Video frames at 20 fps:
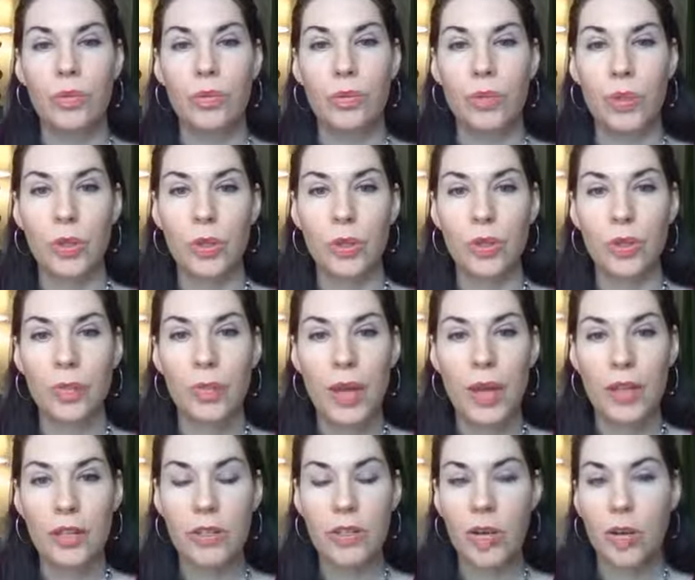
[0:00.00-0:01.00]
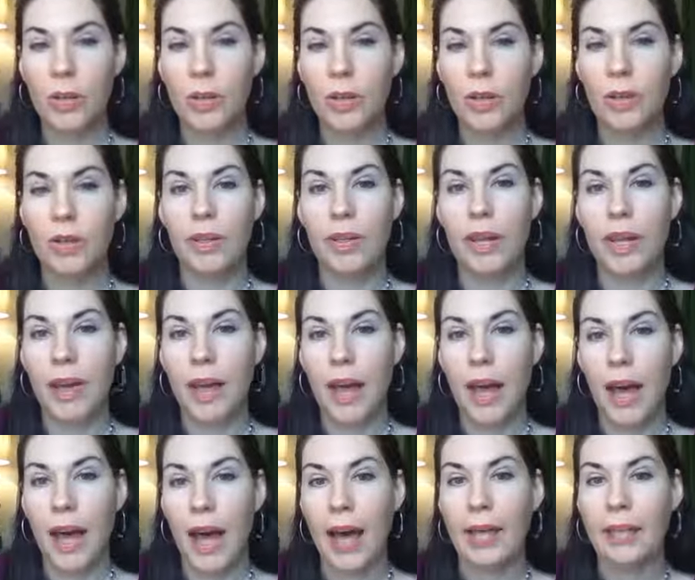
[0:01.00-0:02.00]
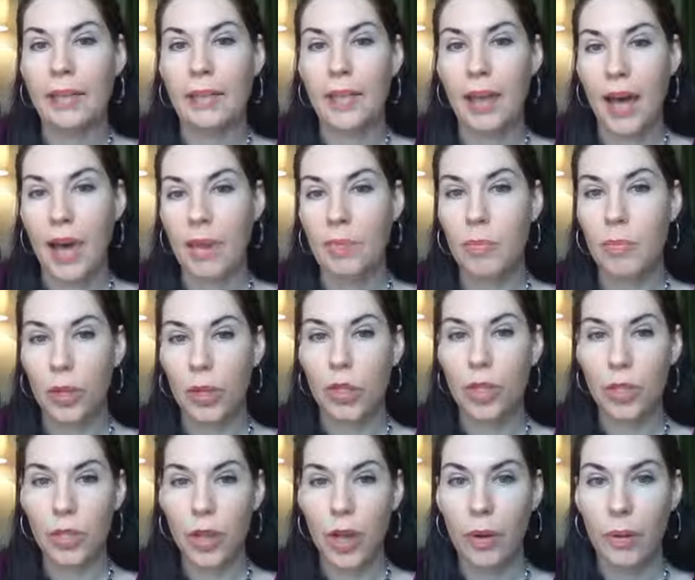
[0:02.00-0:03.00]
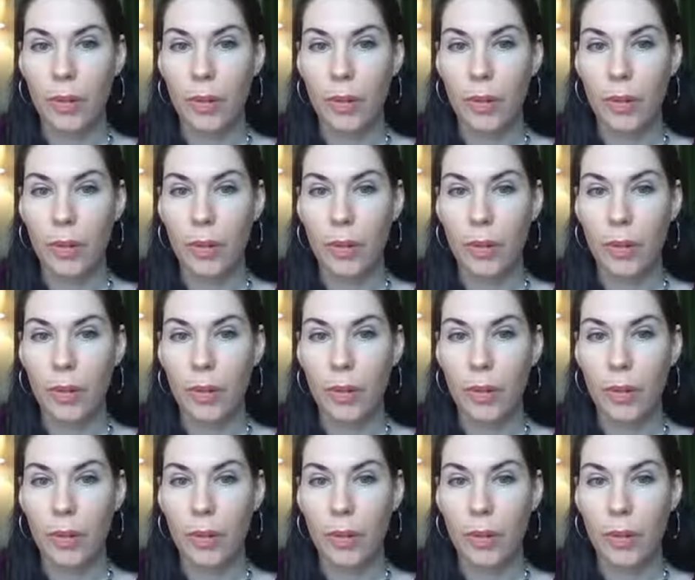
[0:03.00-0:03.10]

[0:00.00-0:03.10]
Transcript: to the main terminal at the High Point show.